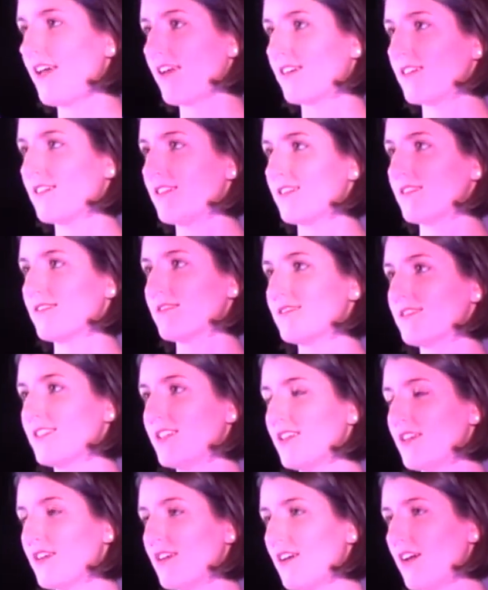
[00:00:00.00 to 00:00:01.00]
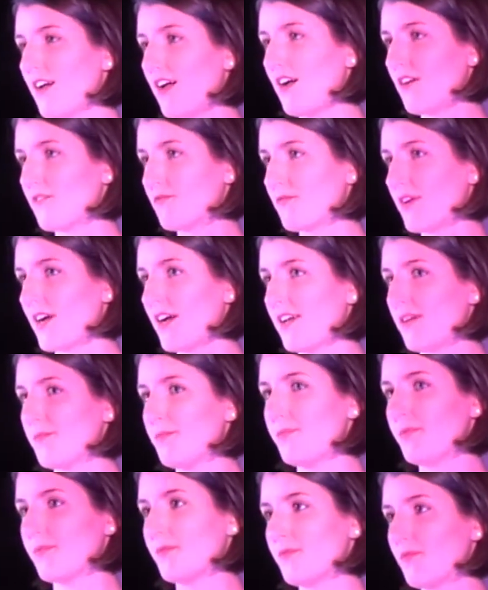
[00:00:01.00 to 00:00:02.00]
hanger, a
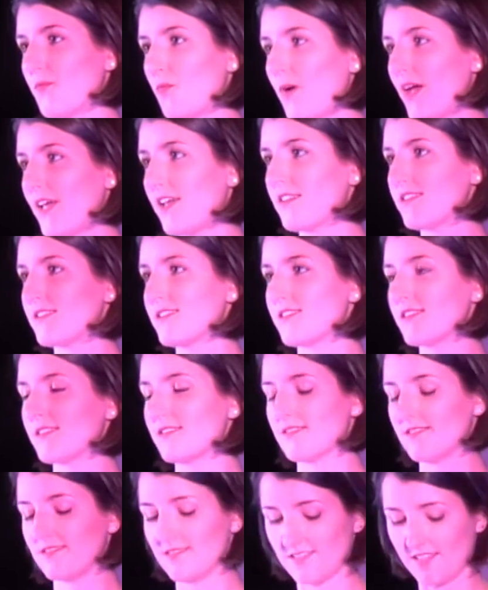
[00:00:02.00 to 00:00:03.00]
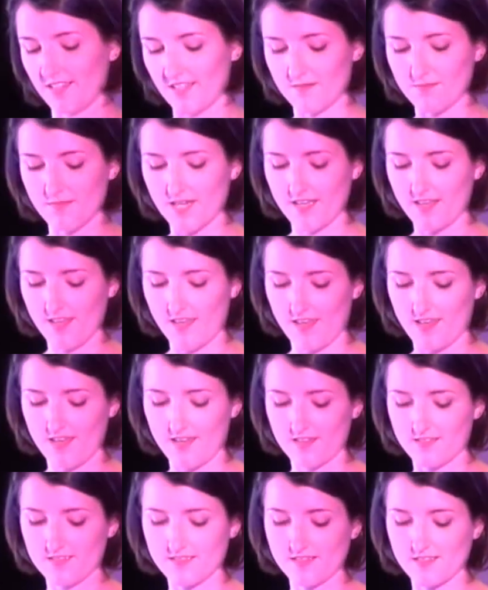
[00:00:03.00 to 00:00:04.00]
ripe weight in my
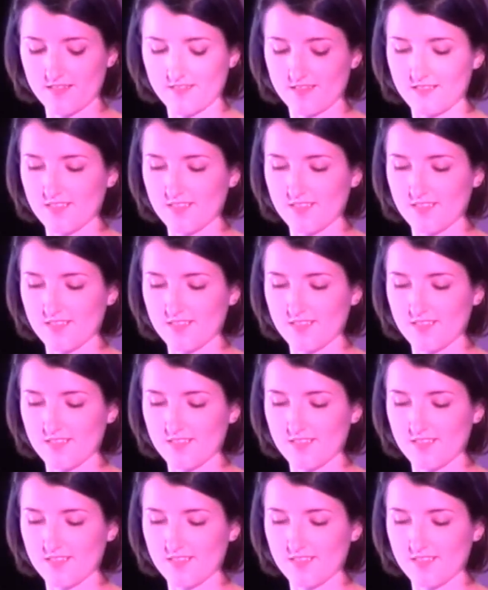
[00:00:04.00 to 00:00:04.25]
hand,